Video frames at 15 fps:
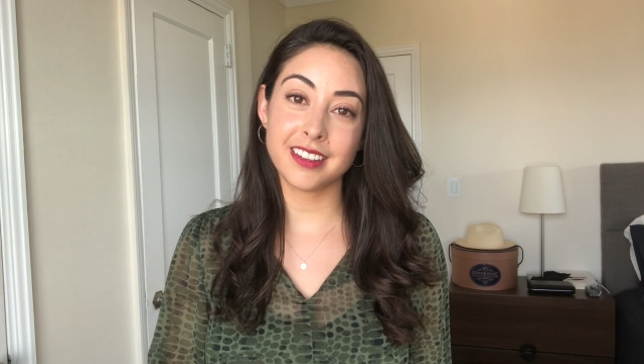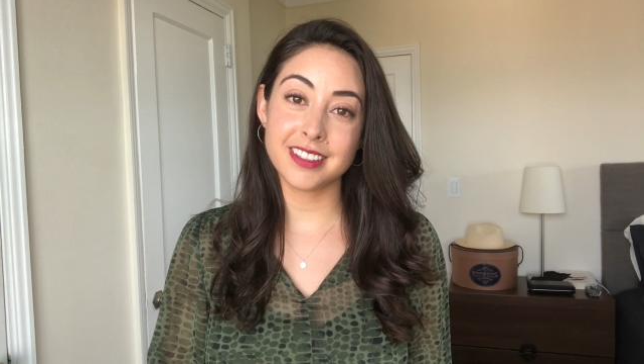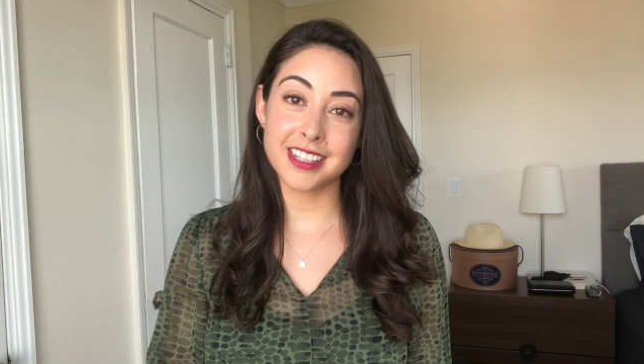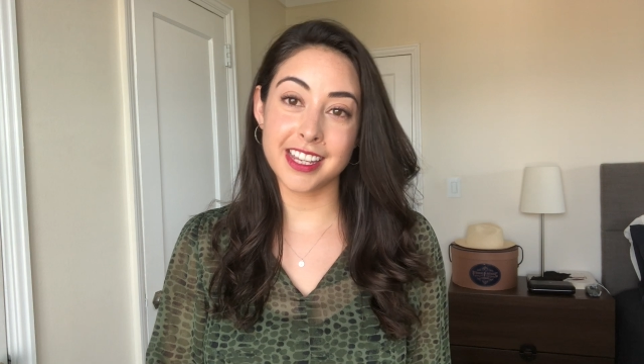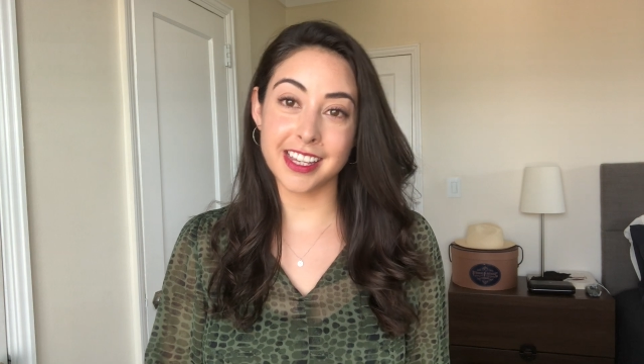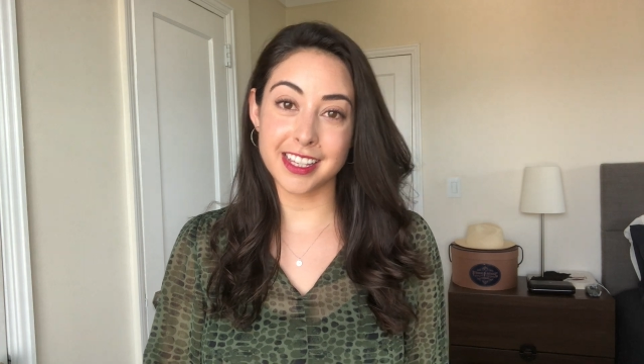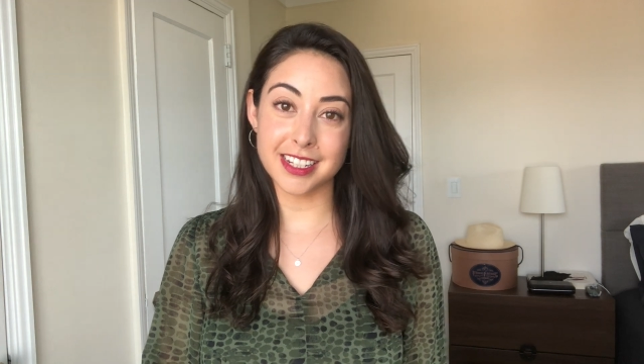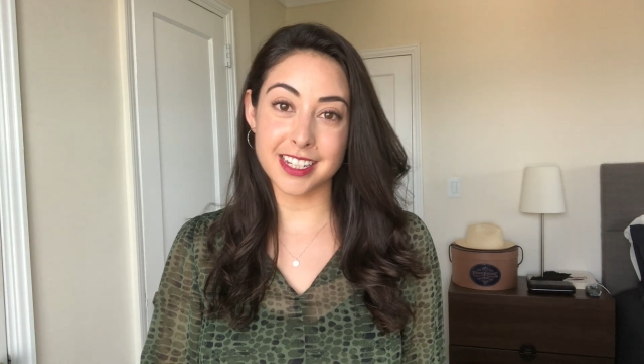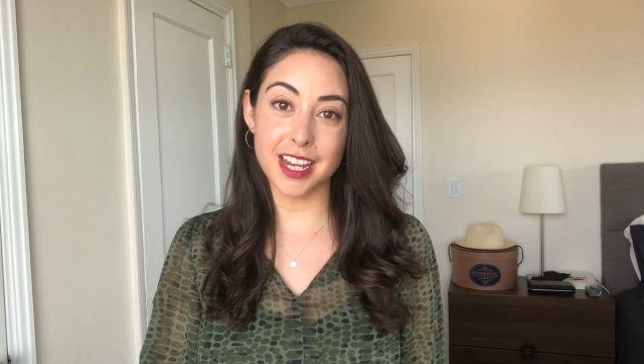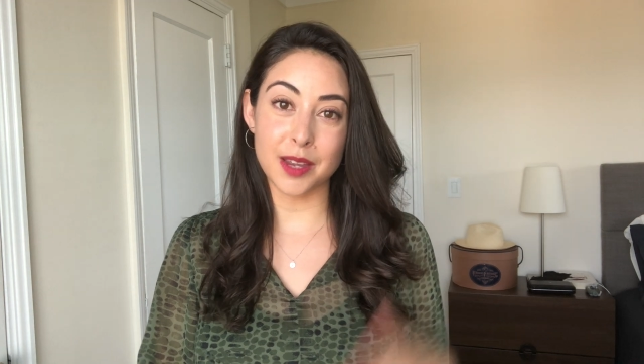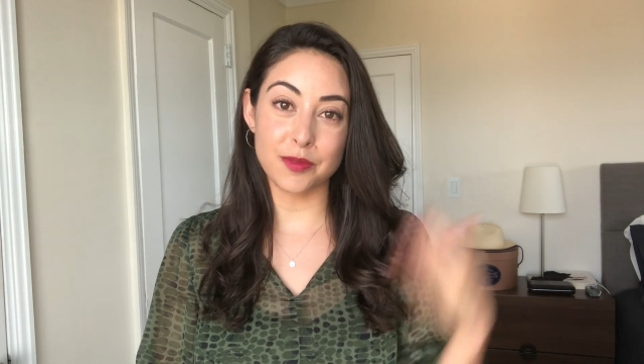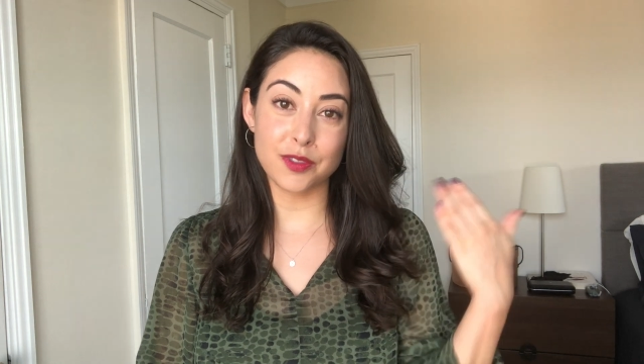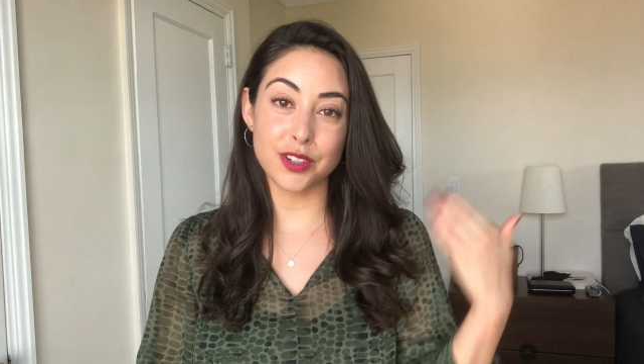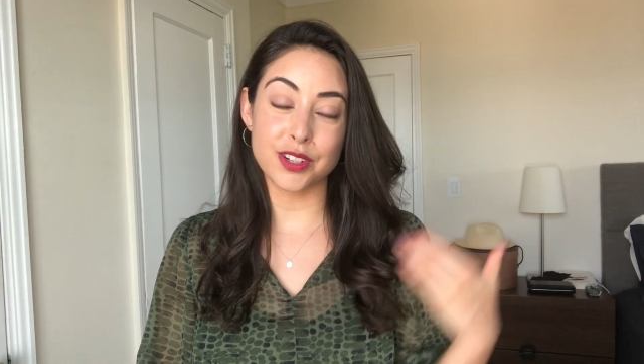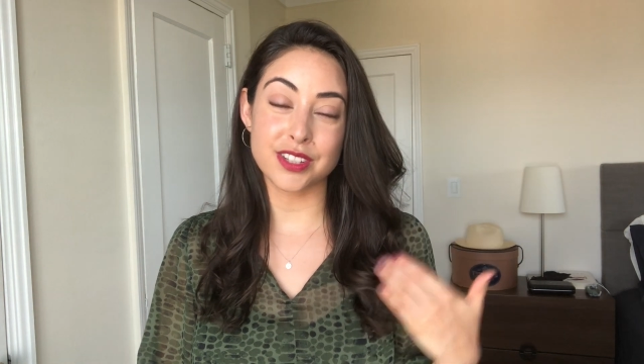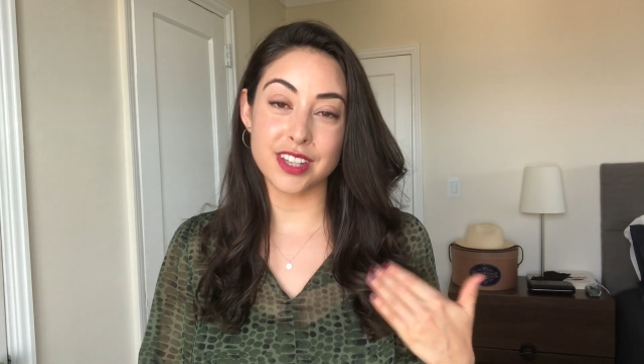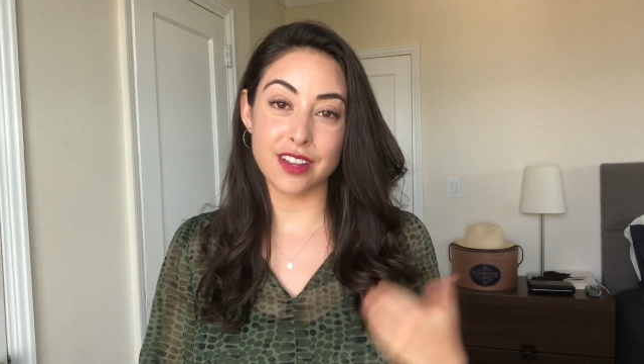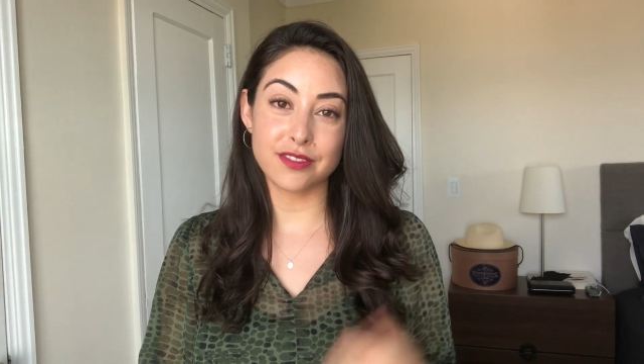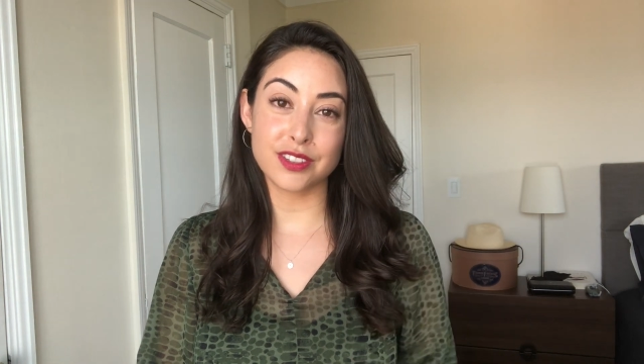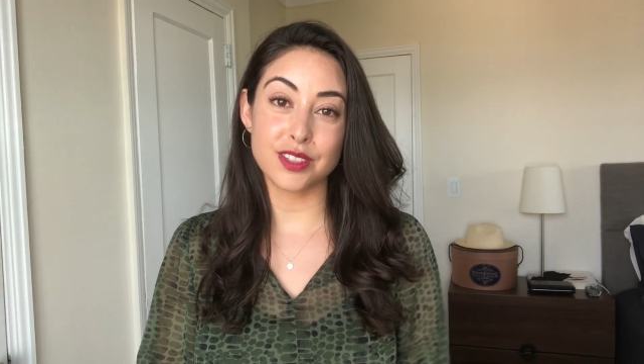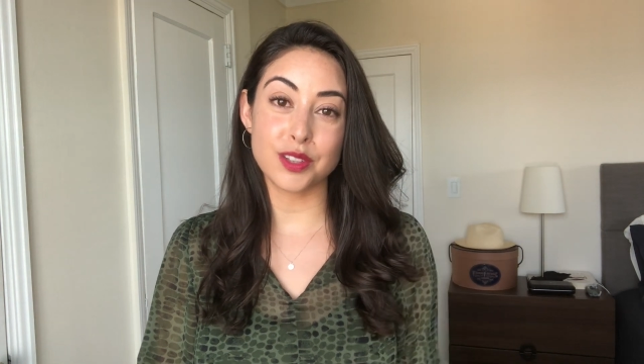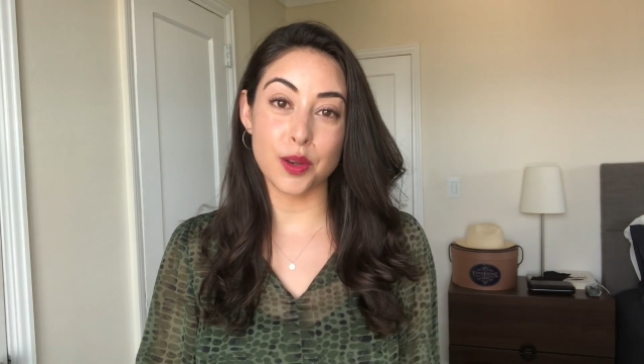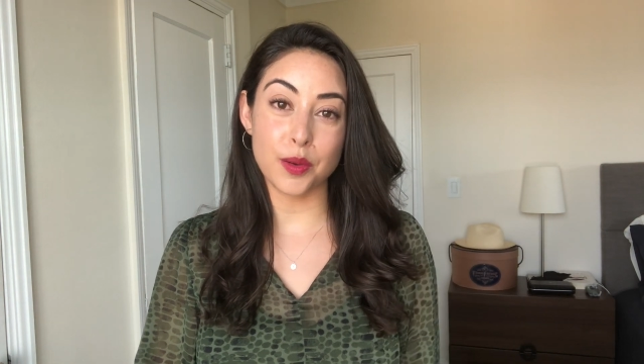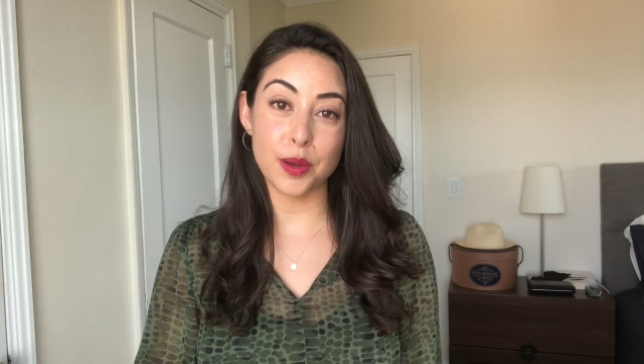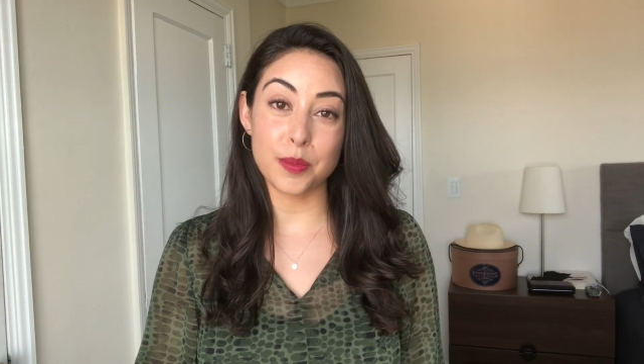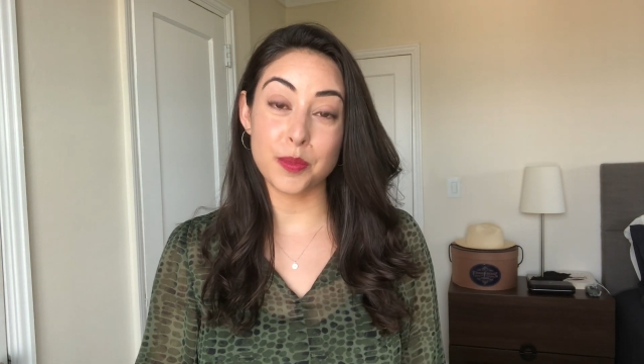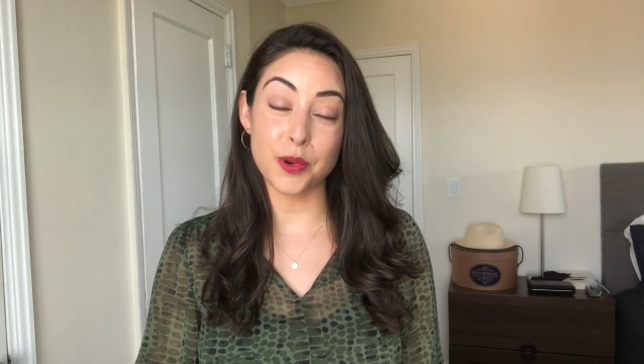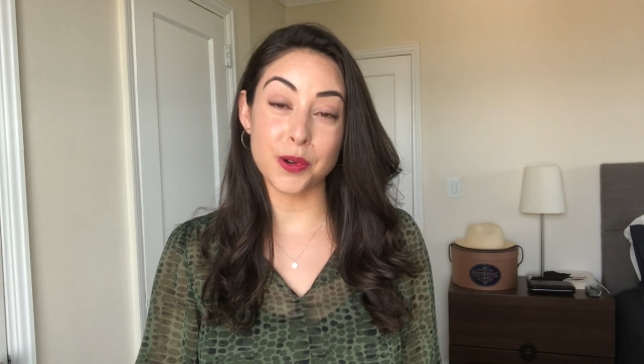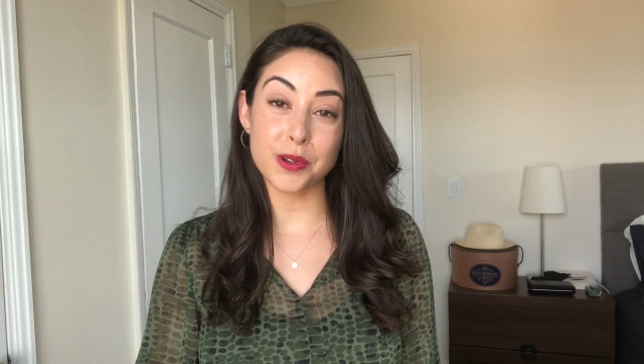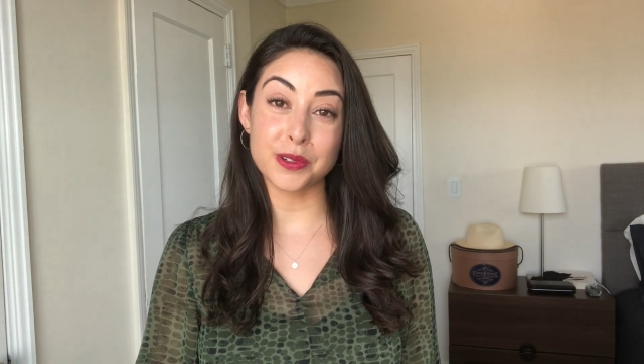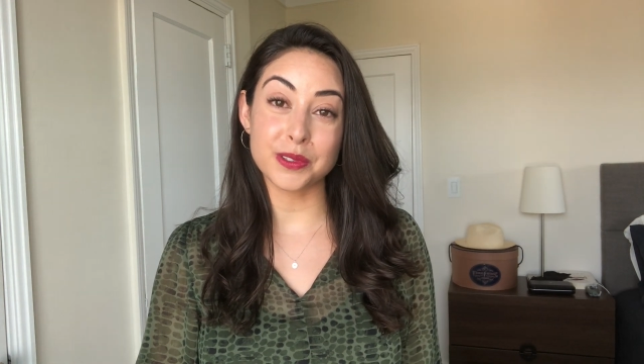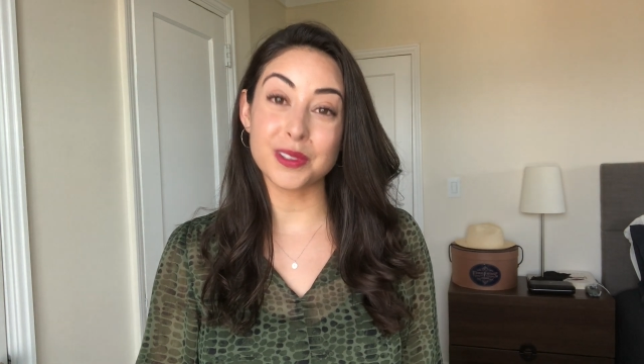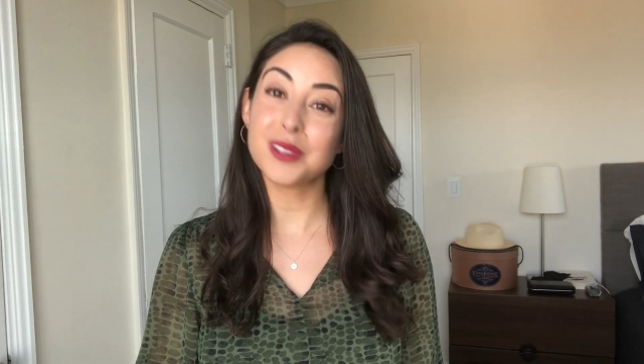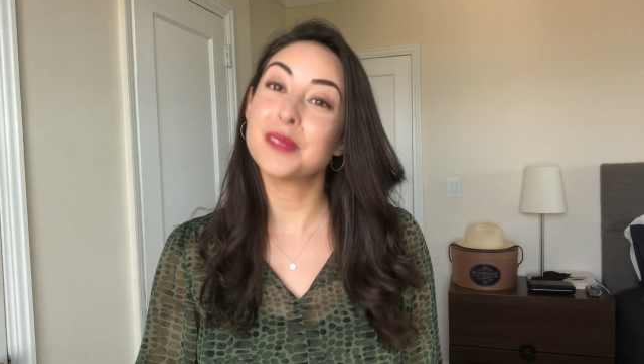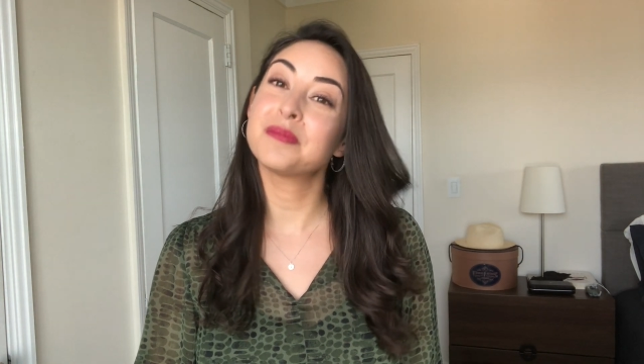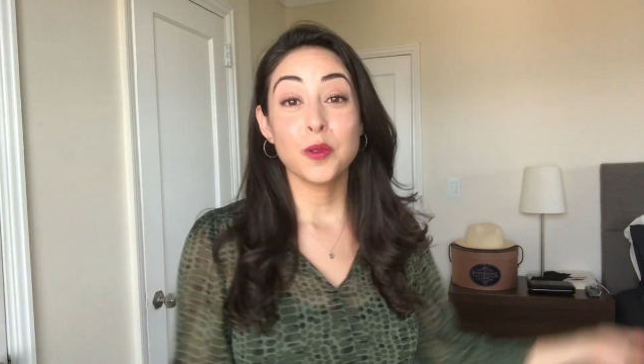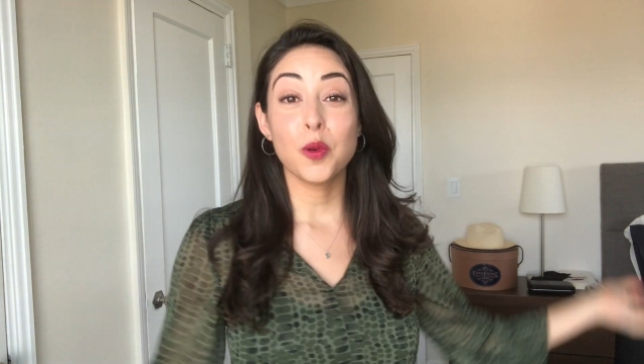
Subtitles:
taking time for yourself is so important.